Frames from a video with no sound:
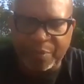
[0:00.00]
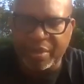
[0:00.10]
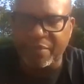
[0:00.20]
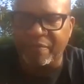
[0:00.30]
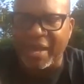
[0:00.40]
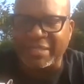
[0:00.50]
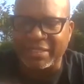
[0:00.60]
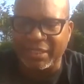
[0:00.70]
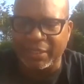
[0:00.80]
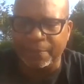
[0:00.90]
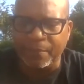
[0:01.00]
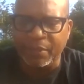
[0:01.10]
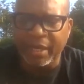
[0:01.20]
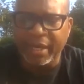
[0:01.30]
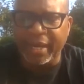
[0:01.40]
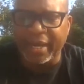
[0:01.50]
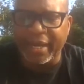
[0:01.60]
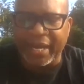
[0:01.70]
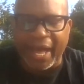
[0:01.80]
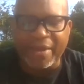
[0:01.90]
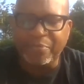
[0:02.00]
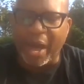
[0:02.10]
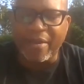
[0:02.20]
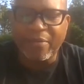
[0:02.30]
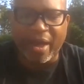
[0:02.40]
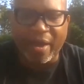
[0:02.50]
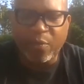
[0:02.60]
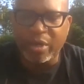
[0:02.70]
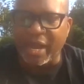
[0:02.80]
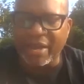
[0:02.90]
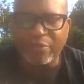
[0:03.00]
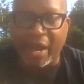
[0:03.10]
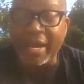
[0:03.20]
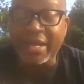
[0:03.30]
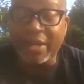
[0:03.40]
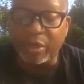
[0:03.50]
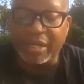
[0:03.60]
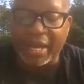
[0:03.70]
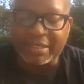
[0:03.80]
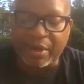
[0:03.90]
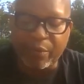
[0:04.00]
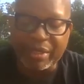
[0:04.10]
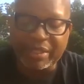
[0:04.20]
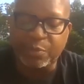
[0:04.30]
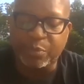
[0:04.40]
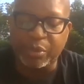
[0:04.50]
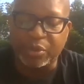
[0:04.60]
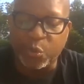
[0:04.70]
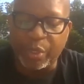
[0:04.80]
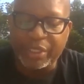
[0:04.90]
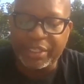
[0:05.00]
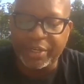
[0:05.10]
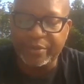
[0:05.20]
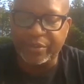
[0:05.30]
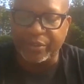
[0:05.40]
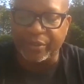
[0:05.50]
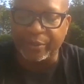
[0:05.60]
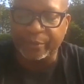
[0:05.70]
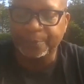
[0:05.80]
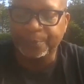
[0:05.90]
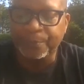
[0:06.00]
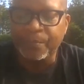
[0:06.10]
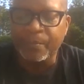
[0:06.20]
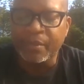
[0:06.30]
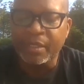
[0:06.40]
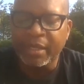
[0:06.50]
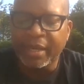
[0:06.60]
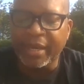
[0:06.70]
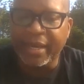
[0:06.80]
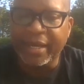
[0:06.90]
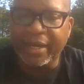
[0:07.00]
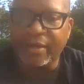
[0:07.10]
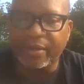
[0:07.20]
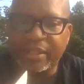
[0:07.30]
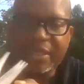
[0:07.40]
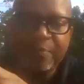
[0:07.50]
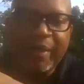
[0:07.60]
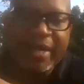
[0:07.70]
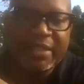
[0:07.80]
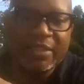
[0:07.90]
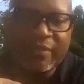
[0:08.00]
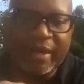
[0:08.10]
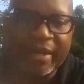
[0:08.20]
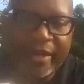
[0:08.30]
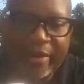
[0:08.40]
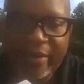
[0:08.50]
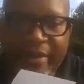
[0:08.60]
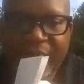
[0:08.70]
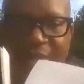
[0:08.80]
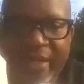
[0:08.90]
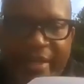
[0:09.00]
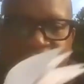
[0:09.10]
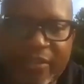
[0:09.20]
and investing. And I didn't realize I read this book 20 years ago. And these pages right here is